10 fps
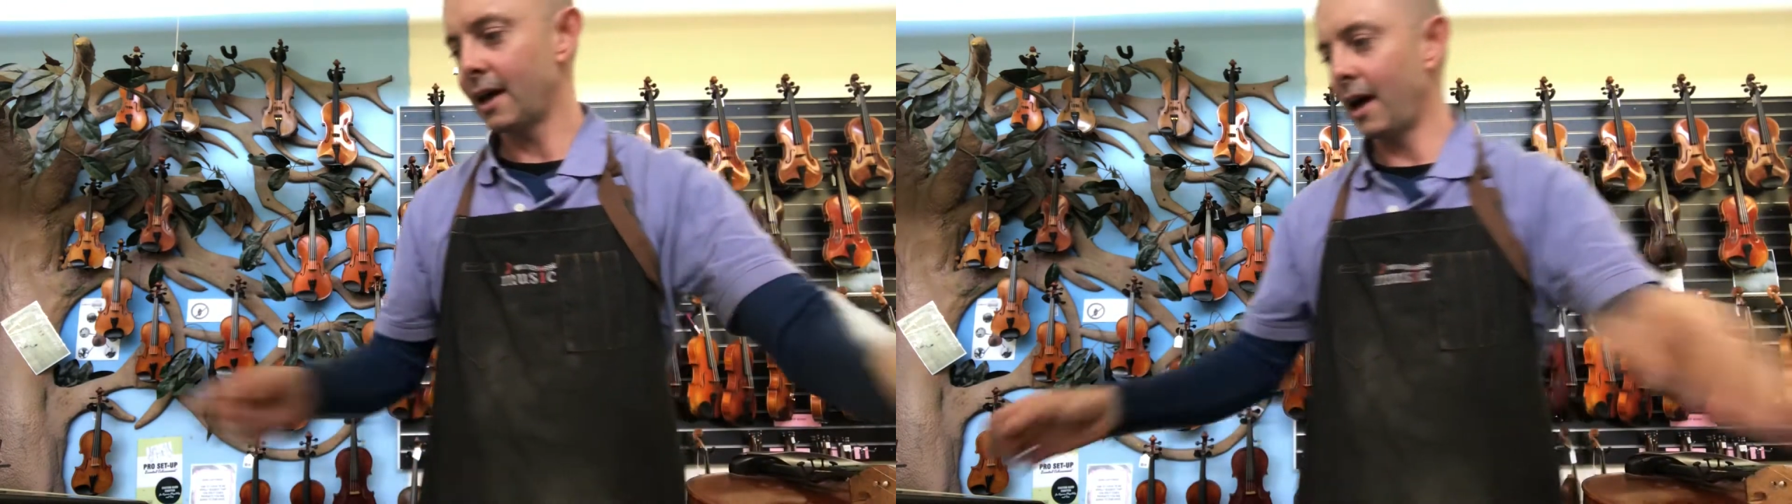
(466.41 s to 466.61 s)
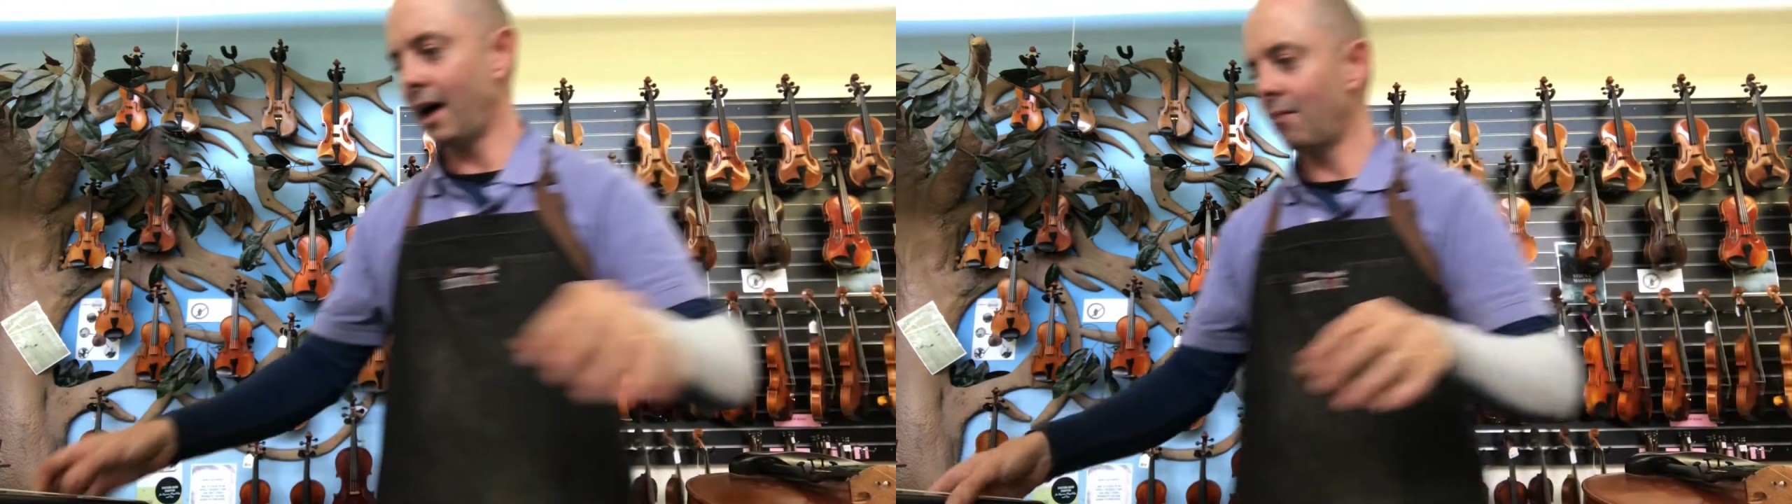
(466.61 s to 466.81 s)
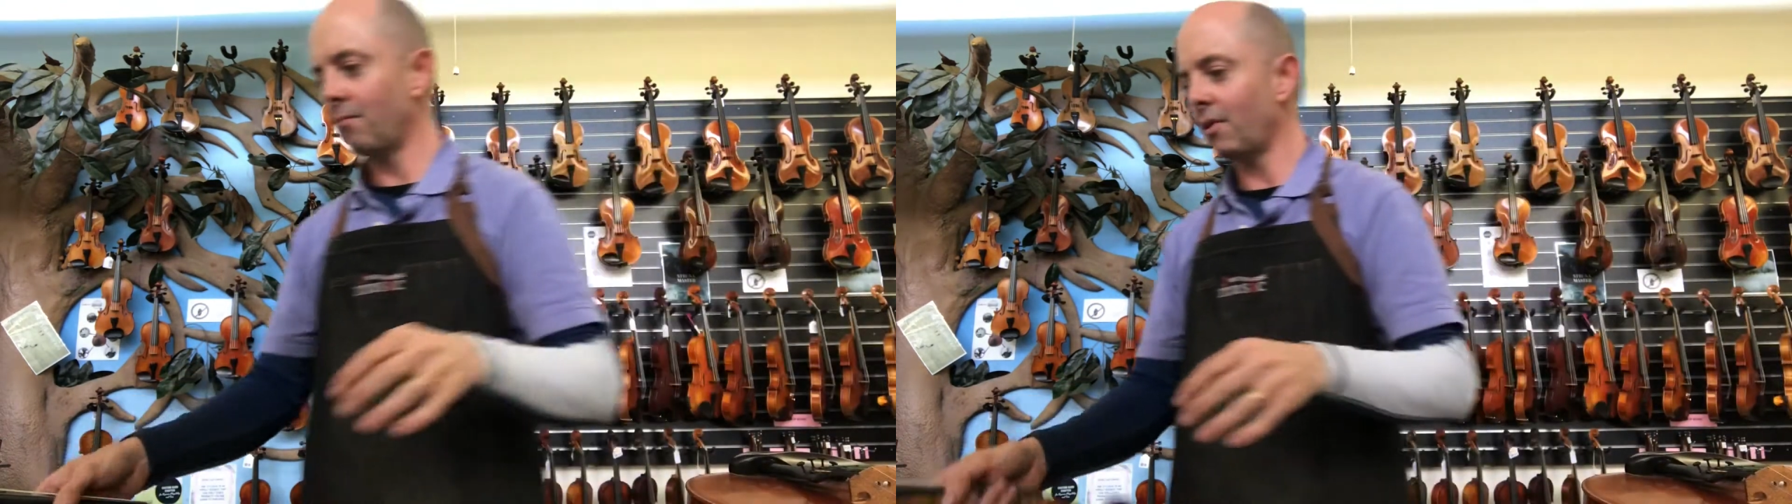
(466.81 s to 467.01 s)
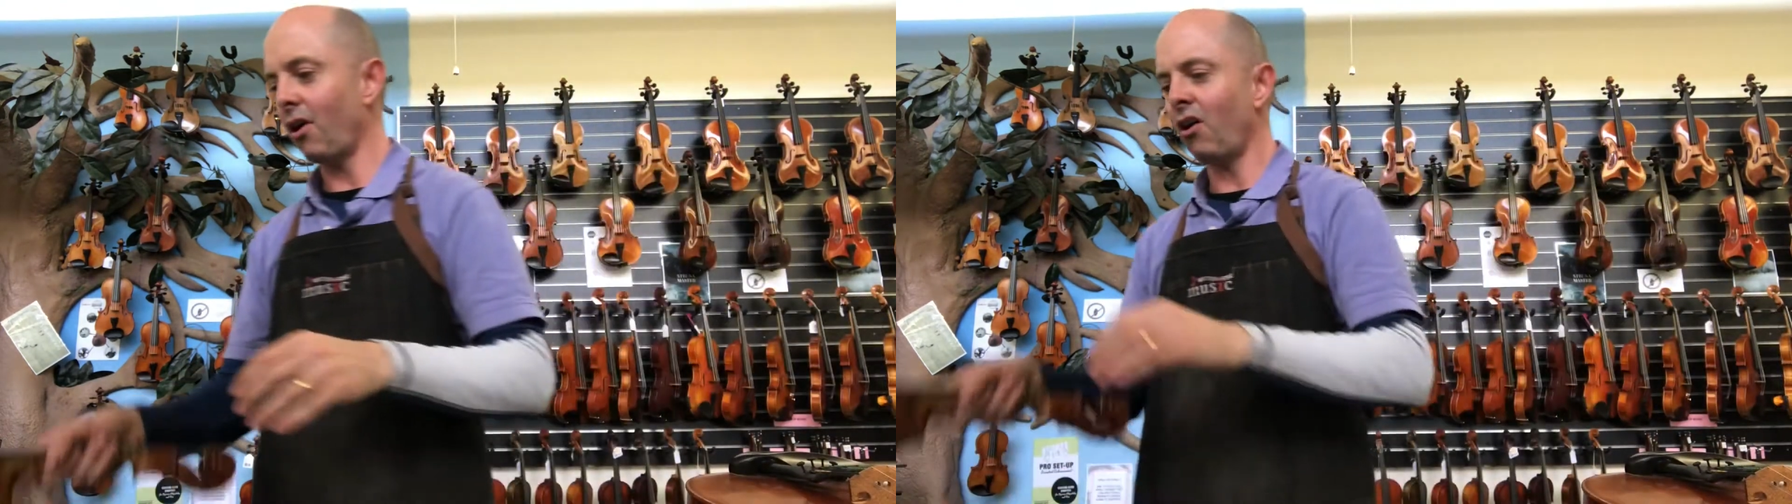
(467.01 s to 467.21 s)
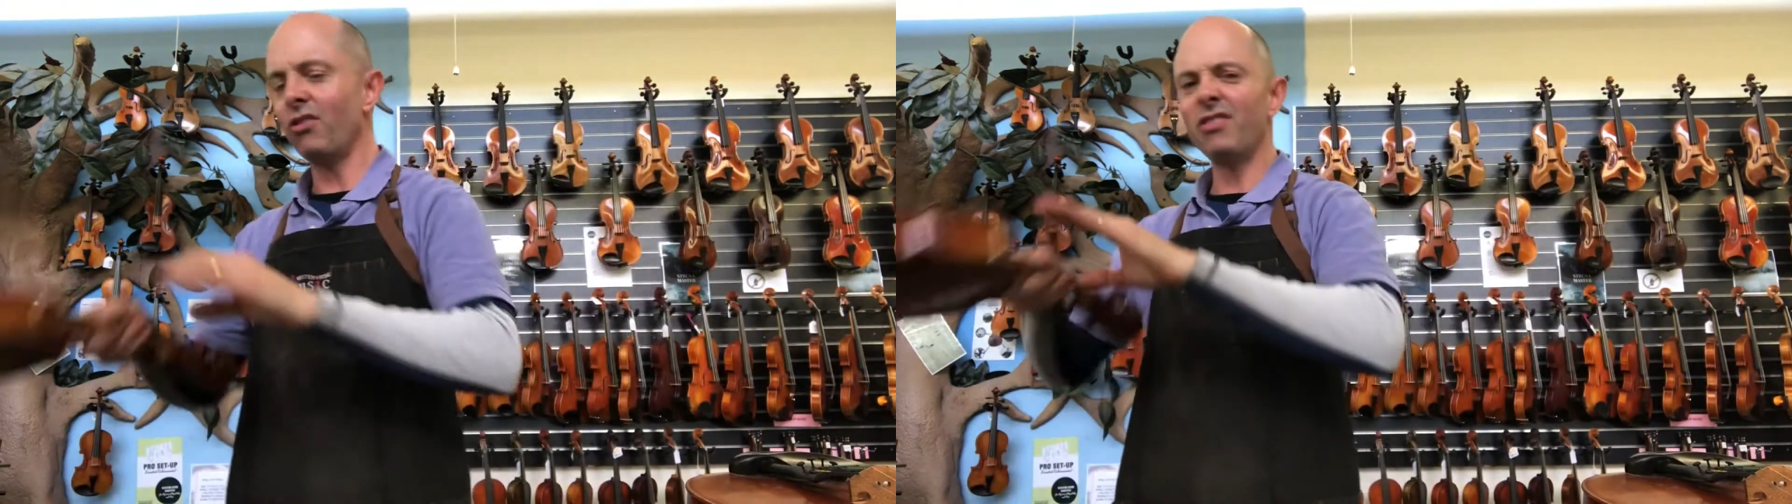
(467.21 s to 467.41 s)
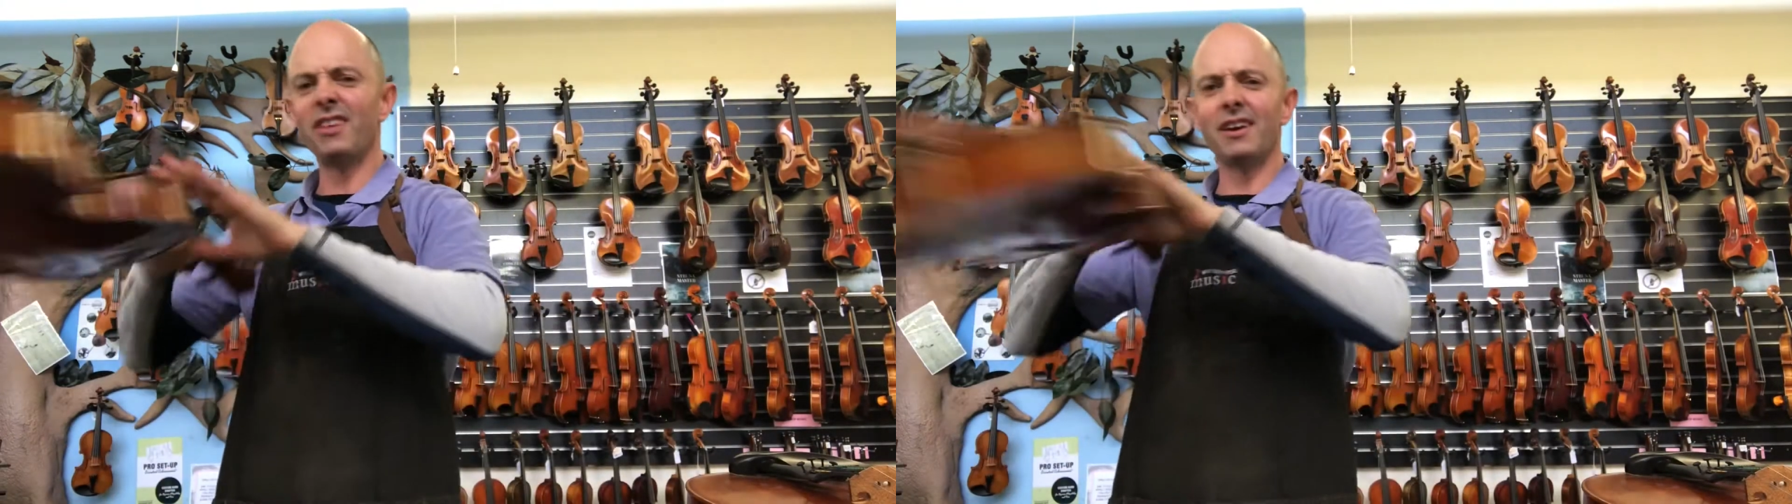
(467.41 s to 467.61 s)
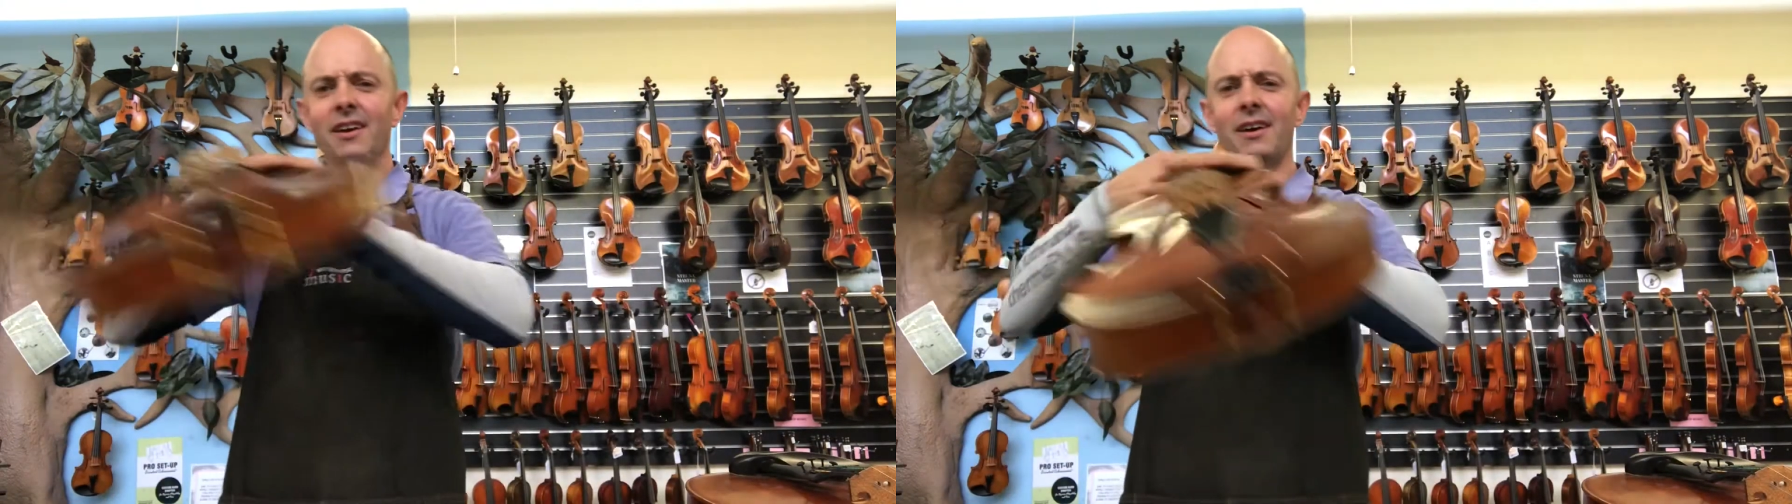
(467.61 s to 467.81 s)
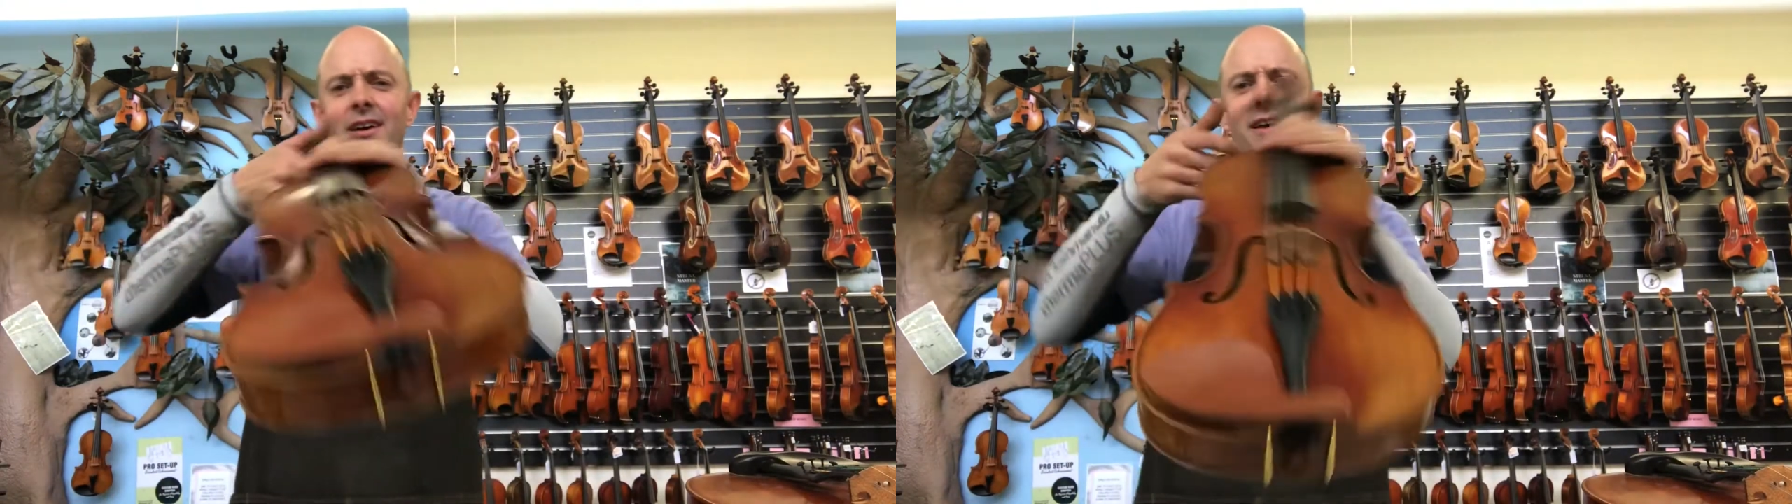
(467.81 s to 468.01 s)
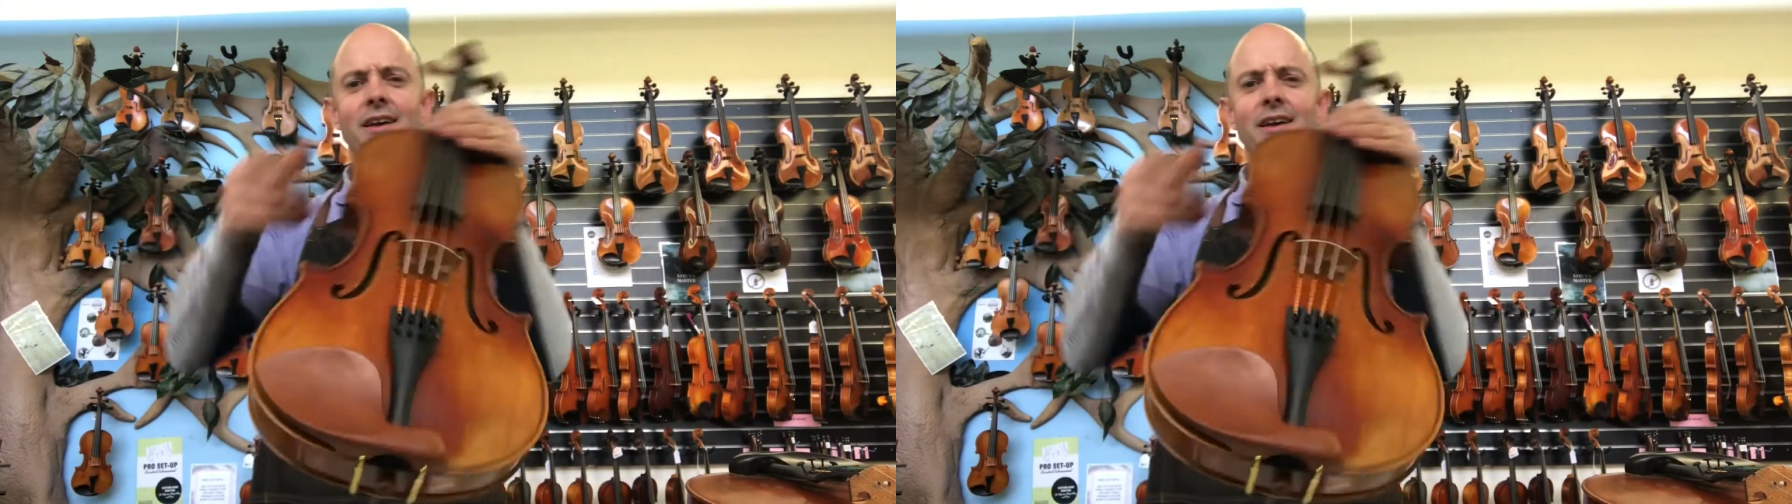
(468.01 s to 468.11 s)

On the